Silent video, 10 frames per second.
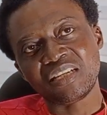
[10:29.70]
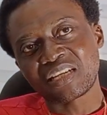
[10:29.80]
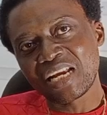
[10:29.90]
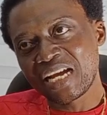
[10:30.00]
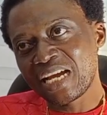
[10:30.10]

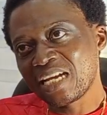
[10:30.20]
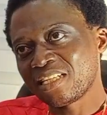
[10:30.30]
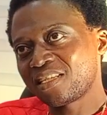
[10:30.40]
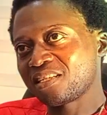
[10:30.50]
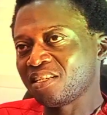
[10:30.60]
The
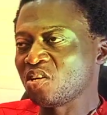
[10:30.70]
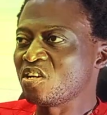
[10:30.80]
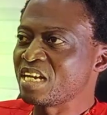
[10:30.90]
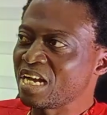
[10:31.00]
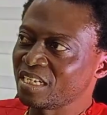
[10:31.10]
client, the
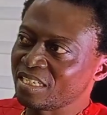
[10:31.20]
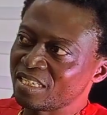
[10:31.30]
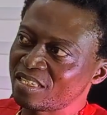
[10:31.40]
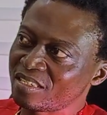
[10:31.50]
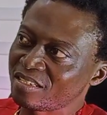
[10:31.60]
owner
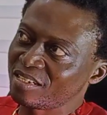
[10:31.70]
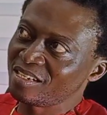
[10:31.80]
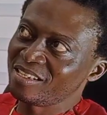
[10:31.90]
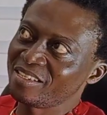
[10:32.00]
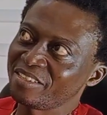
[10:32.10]
is
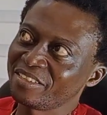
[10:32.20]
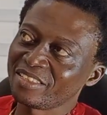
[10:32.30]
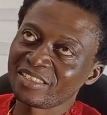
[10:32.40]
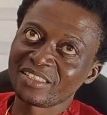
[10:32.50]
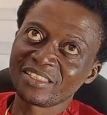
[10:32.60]
really
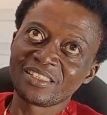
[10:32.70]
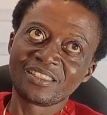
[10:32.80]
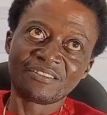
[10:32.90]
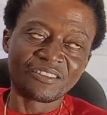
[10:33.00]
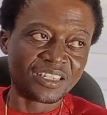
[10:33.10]

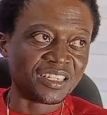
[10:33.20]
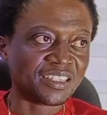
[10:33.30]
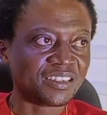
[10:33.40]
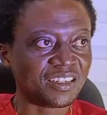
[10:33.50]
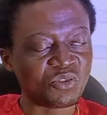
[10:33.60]

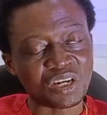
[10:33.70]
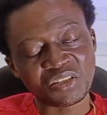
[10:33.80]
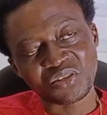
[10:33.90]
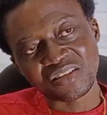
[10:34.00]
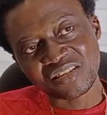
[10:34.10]

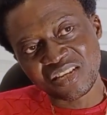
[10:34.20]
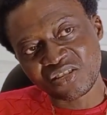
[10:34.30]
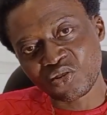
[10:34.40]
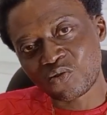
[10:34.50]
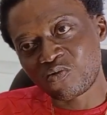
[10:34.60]
want to
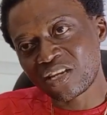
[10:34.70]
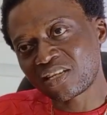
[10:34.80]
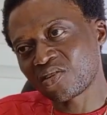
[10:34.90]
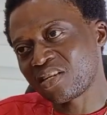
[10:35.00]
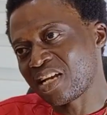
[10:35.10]
resell so
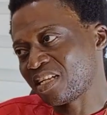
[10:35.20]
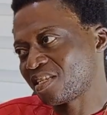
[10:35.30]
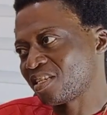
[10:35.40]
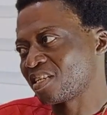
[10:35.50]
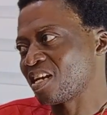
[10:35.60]
quick so
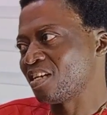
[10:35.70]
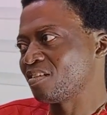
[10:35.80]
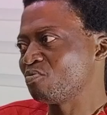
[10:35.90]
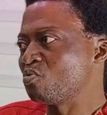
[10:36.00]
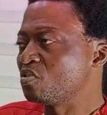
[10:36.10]
that he
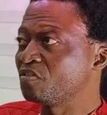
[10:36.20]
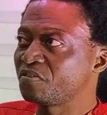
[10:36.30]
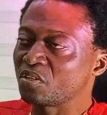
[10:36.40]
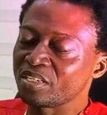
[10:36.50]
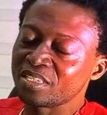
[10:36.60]
can
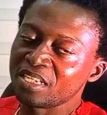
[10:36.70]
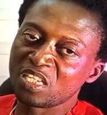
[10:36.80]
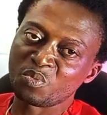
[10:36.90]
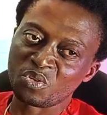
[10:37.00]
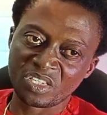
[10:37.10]
move to the
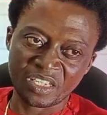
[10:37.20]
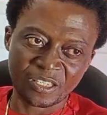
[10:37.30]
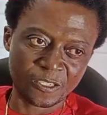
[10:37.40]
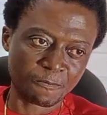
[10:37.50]
next project.